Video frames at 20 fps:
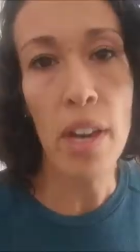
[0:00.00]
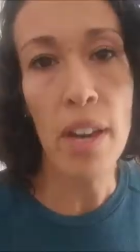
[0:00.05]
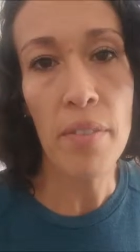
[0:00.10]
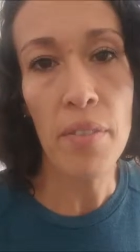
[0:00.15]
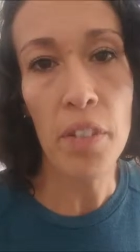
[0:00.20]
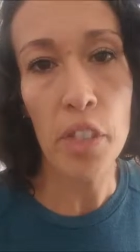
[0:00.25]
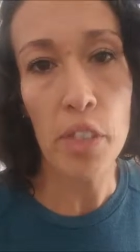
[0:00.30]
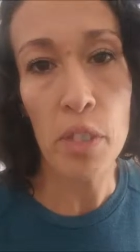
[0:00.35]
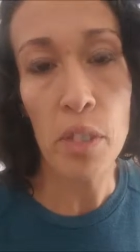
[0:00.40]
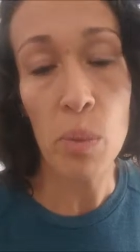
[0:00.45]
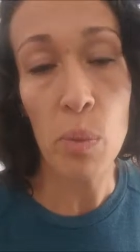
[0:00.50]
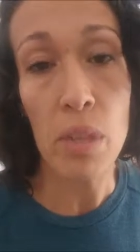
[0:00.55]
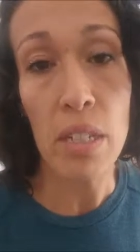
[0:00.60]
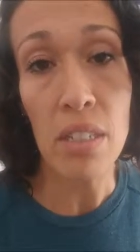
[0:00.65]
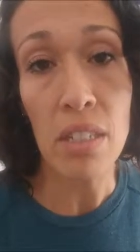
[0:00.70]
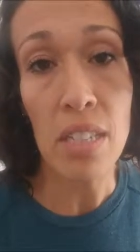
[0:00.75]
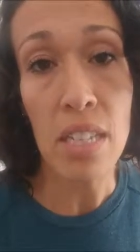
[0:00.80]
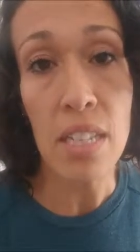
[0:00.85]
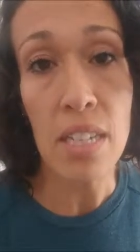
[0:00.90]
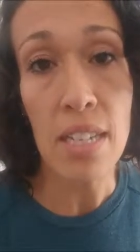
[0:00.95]
you have your
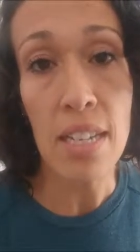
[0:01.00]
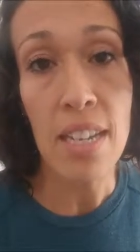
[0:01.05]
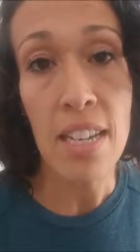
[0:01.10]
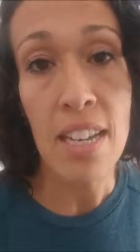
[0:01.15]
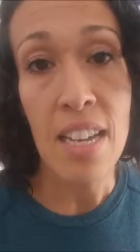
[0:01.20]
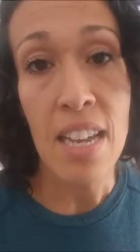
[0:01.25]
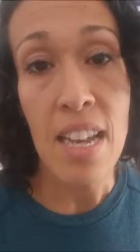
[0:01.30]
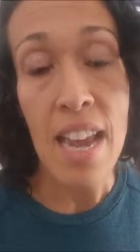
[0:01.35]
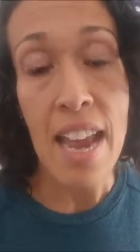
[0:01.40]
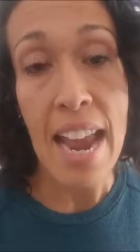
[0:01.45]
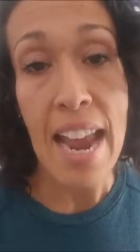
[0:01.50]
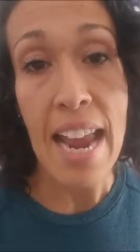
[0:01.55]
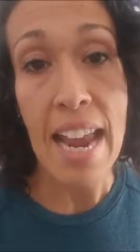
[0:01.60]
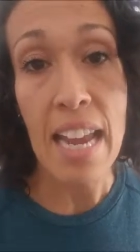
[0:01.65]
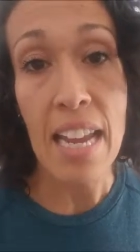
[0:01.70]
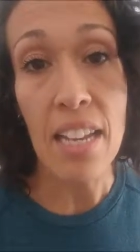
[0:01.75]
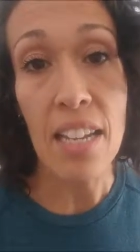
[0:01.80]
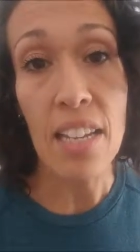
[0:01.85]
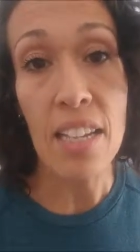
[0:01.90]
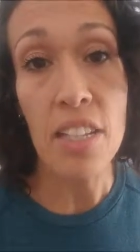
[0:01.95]
sweet tea
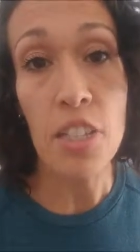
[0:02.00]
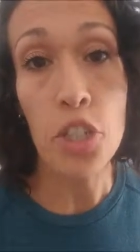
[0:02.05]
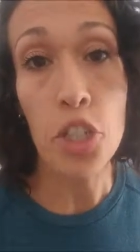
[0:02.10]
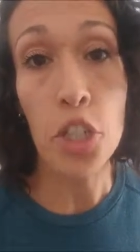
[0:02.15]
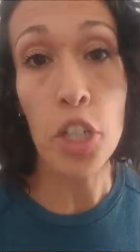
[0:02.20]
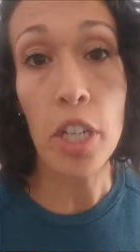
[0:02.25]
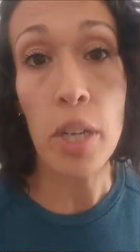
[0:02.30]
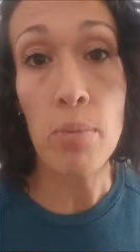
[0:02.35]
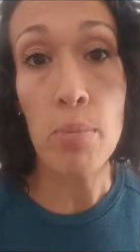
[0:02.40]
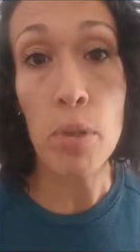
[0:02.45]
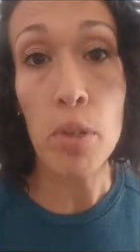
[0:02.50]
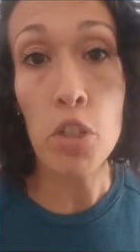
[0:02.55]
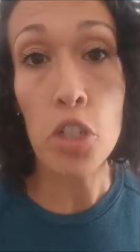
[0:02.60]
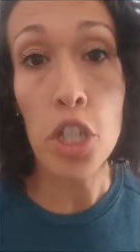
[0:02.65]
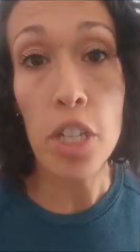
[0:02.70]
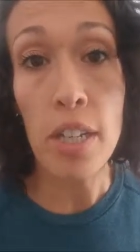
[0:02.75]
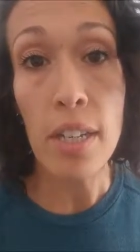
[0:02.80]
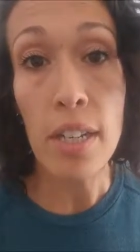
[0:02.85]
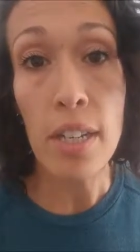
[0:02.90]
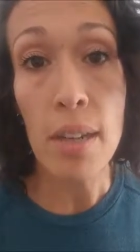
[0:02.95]
and your
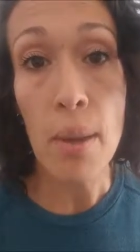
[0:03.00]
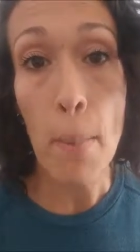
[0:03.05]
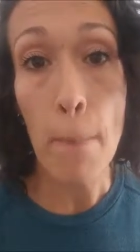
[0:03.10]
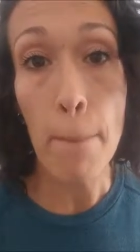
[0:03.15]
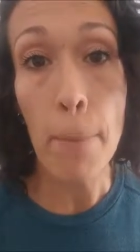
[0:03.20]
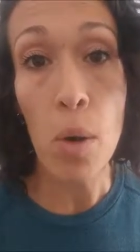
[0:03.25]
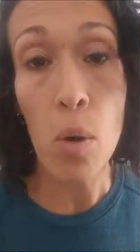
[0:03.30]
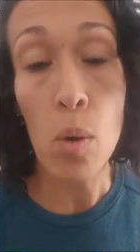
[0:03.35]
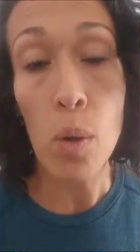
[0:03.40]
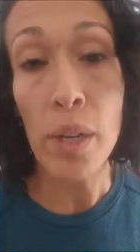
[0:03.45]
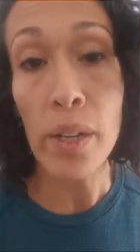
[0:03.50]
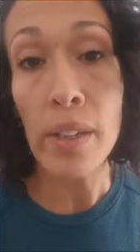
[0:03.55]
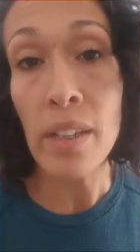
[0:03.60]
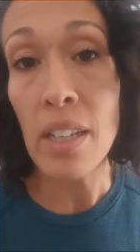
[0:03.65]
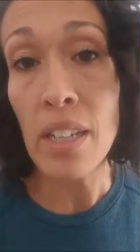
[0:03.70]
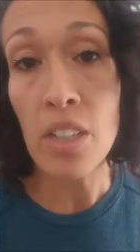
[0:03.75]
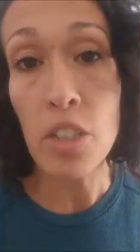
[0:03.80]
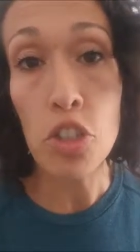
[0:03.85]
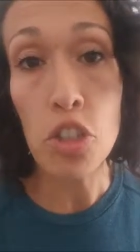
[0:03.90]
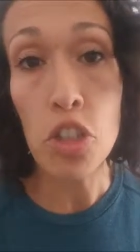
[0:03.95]
kombucha poured
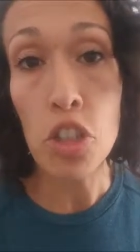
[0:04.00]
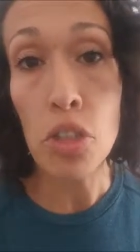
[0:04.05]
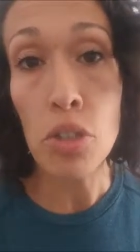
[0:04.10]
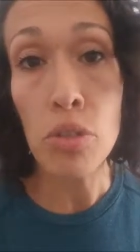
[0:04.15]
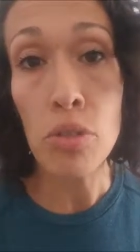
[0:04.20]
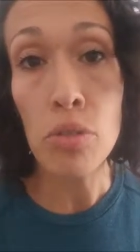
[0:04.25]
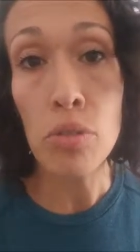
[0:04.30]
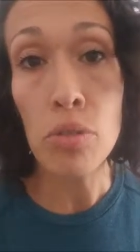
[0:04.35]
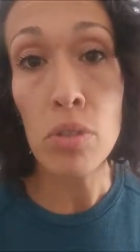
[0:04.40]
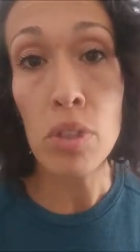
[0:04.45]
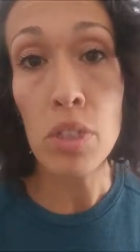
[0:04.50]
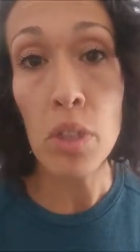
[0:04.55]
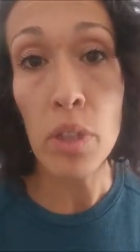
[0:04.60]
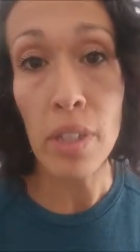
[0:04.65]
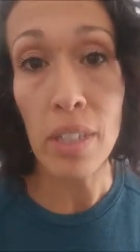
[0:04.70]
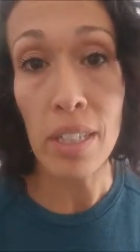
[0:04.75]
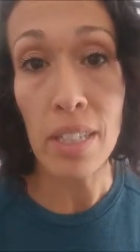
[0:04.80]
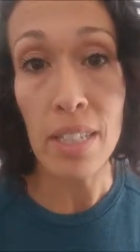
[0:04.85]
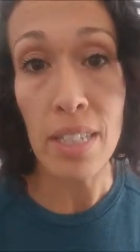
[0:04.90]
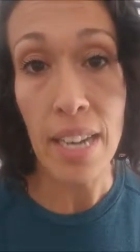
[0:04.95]
into
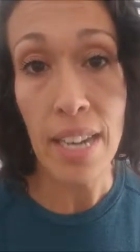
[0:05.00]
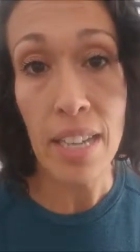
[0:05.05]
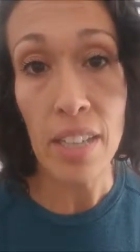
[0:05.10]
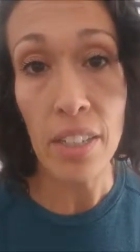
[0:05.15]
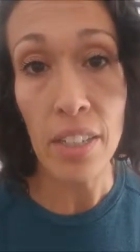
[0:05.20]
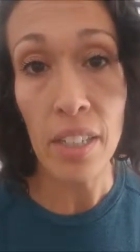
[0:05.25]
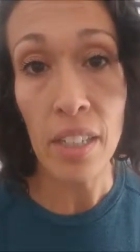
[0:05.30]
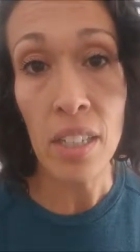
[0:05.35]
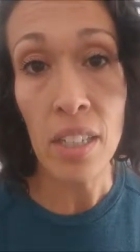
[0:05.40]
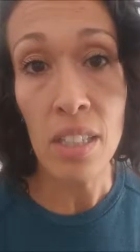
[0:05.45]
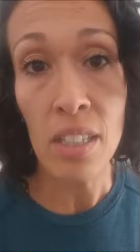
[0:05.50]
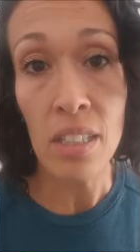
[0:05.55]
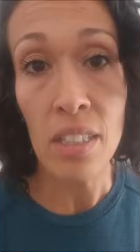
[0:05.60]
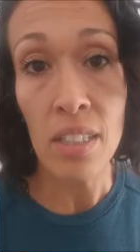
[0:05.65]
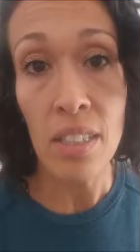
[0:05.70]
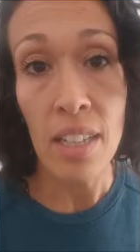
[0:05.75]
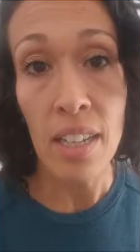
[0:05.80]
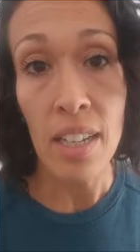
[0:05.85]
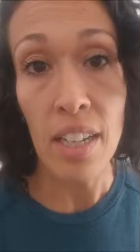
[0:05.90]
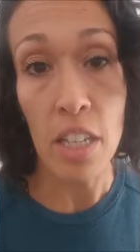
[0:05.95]
your container,
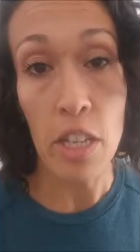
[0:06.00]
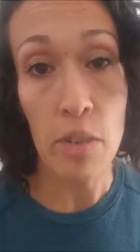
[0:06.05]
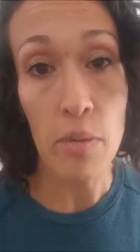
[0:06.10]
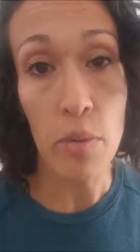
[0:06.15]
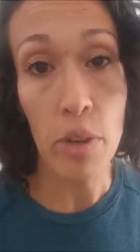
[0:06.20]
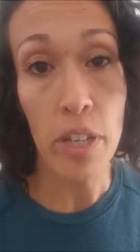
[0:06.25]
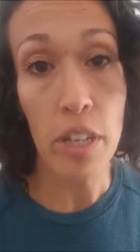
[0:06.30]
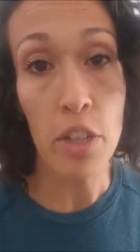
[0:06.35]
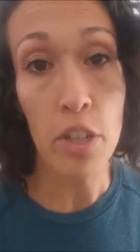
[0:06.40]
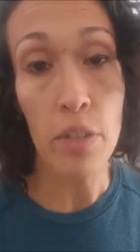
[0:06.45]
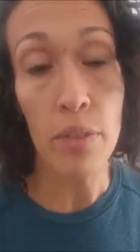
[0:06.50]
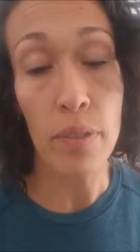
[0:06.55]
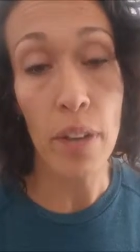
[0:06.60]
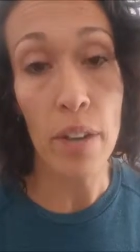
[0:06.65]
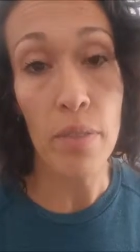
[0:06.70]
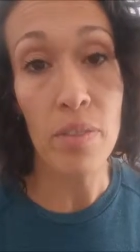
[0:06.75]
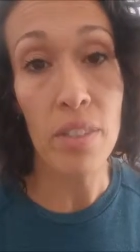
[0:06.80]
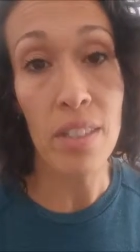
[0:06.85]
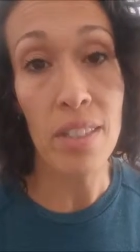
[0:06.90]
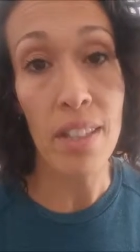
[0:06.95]
you've waited your
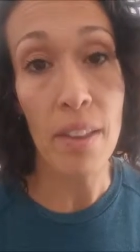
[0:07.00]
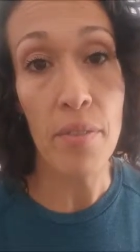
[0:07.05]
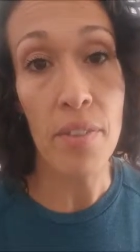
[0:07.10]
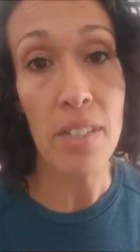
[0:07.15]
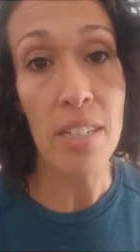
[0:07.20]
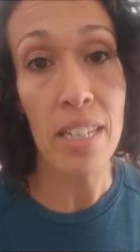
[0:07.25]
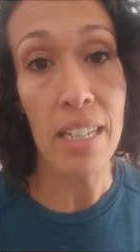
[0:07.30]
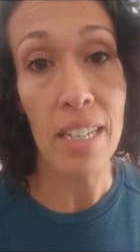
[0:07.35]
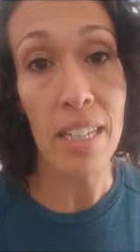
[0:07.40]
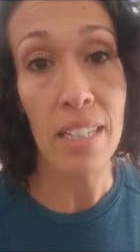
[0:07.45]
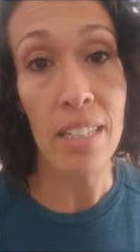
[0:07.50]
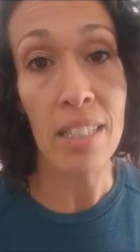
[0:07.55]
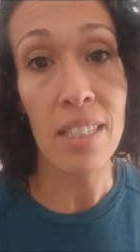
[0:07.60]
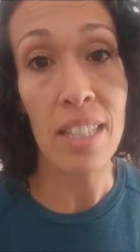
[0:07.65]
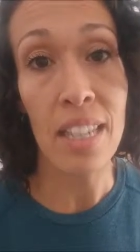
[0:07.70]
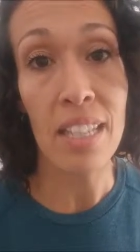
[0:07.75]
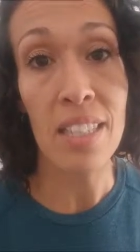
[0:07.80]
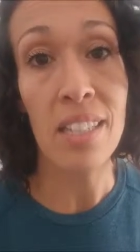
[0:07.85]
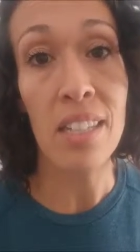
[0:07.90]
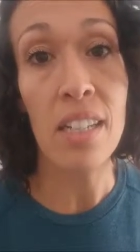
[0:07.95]
five to seven days,
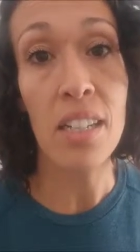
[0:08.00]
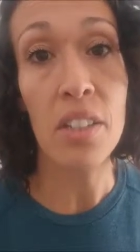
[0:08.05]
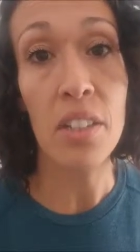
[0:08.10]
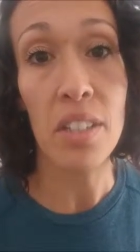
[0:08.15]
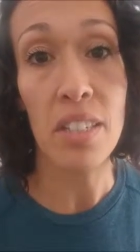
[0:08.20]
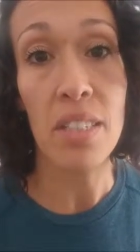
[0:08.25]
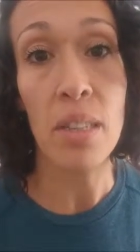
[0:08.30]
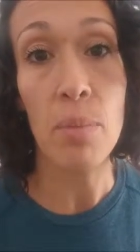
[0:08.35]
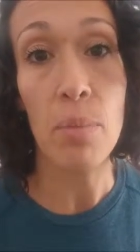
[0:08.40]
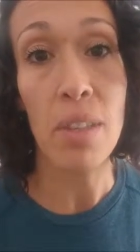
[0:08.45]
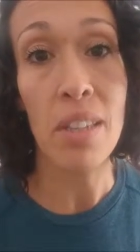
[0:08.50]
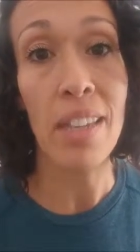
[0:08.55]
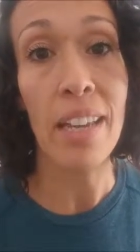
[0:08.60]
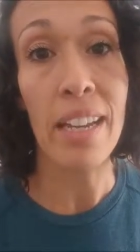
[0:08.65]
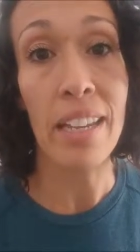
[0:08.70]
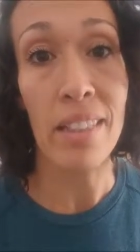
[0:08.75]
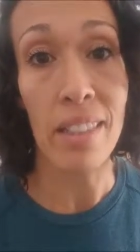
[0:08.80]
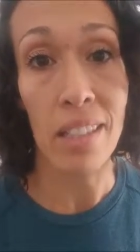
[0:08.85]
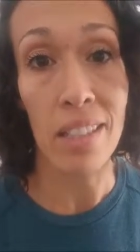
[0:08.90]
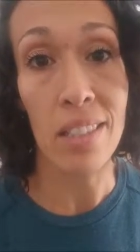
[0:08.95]
it's gonna look something
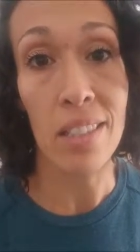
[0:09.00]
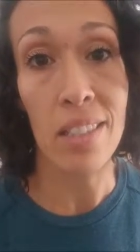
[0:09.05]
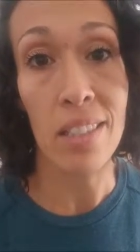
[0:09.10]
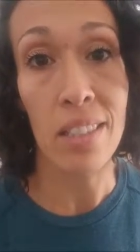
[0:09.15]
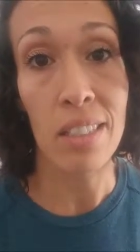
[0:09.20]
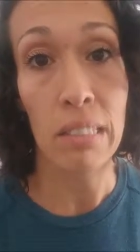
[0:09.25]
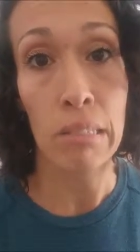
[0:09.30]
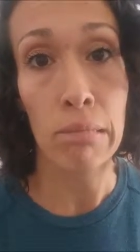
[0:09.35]
like this.